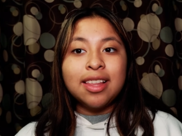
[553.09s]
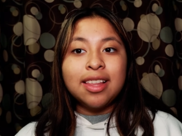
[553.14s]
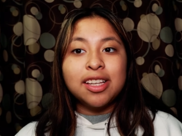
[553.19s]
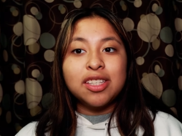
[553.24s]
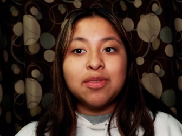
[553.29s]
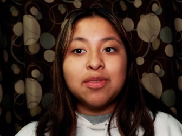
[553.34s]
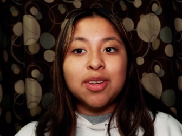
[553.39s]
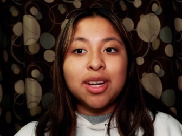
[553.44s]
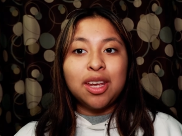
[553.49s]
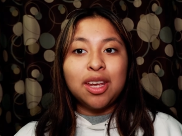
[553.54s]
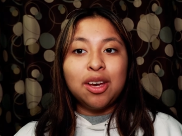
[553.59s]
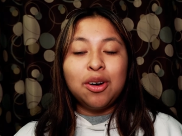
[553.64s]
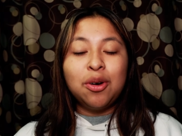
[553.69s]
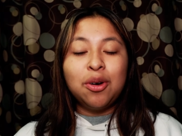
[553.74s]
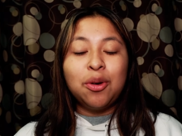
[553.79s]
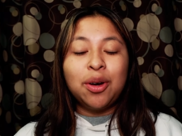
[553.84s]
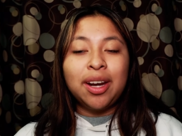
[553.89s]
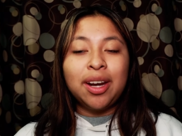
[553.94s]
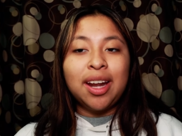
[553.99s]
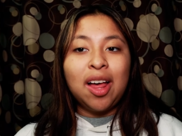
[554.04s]
this
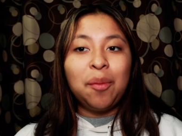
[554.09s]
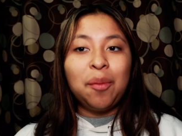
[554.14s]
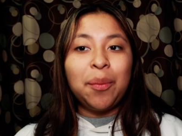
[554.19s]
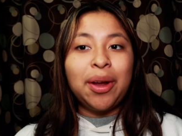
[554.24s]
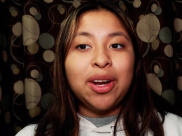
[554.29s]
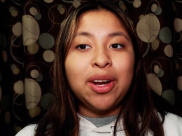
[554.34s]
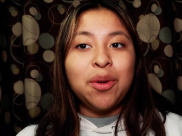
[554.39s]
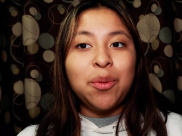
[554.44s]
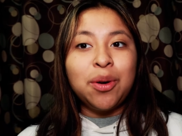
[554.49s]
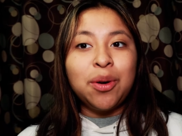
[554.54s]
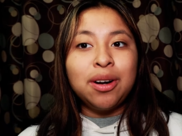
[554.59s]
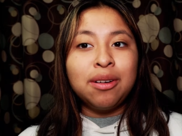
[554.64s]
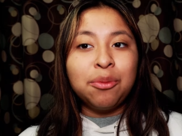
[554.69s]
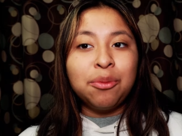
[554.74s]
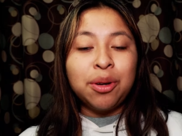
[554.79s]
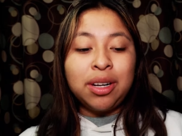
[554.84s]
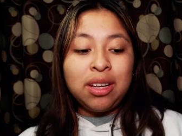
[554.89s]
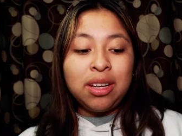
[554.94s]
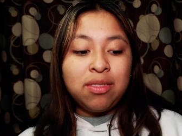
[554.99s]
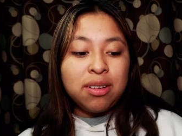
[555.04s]
video can help
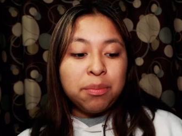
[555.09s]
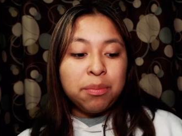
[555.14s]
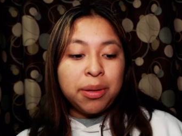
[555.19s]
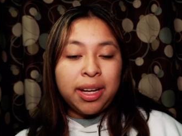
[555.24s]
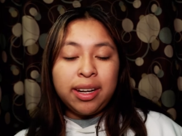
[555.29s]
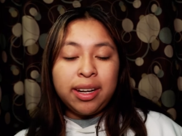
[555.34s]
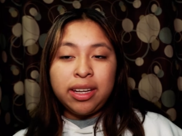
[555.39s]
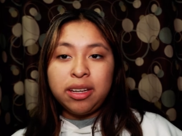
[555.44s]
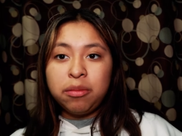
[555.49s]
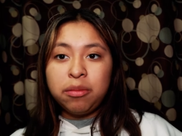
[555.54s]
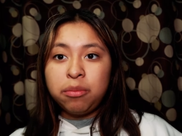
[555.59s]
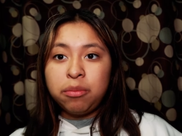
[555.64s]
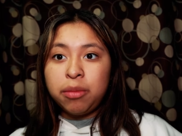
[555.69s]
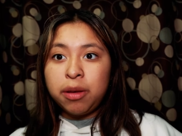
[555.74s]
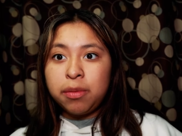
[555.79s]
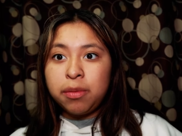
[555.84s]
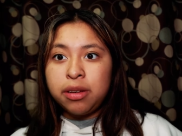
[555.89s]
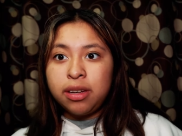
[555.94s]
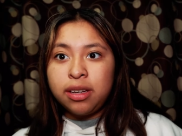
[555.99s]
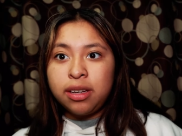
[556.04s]
anyone when even planning
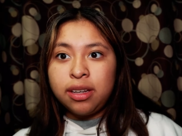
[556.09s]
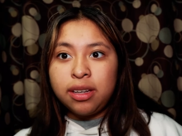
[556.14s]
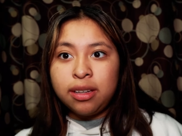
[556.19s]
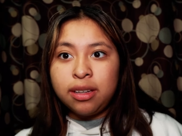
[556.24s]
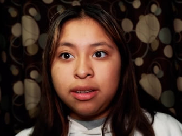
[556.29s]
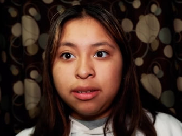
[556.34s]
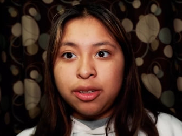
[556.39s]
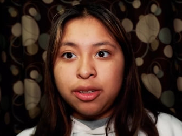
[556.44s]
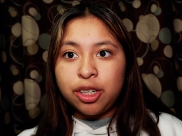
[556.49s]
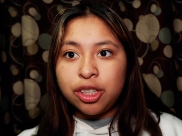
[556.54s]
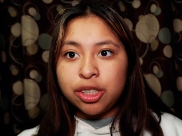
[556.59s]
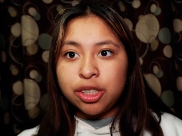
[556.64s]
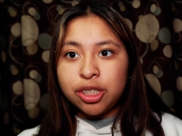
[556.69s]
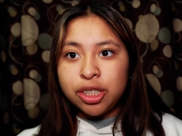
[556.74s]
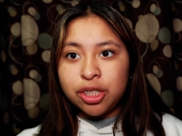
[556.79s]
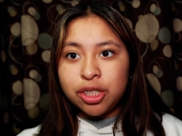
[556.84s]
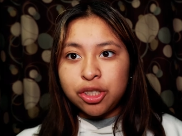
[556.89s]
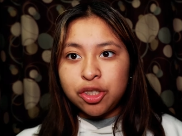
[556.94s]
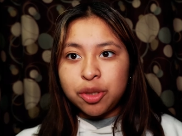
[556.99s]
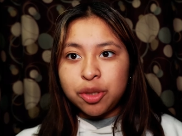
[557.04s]
maybe your
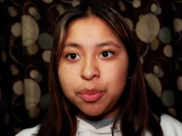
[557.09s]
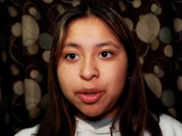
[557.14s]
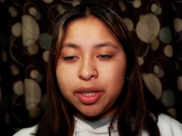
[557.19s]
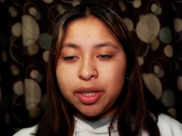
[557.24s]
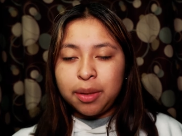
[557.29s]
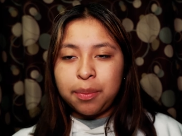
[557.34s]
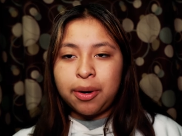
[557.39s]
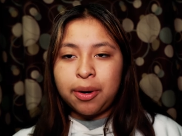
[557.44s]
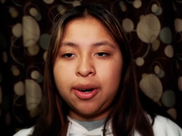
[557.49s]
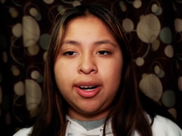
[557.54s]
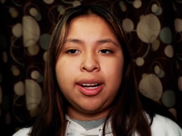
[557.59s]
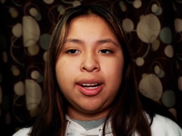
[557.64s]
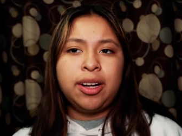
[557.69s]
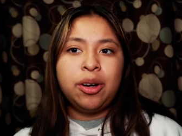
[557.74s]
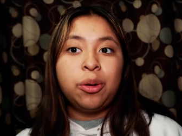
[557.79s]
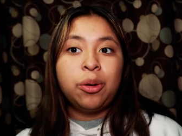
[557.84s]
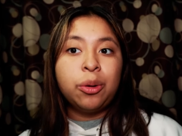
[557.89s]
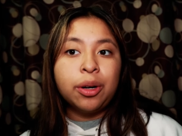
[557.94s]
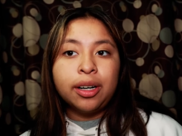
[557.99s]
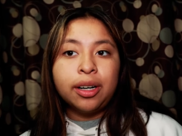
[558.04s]
sister's birthday
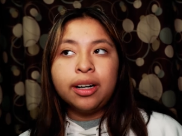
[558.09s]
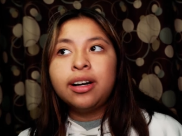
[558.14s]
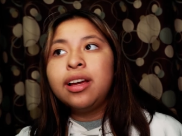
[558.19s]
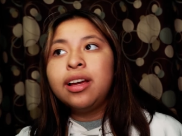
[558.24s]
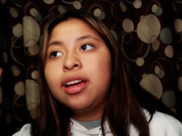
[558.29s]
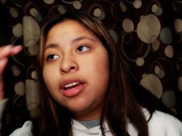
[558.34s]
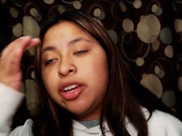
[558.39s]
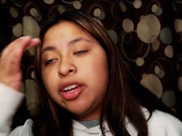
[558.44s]
party or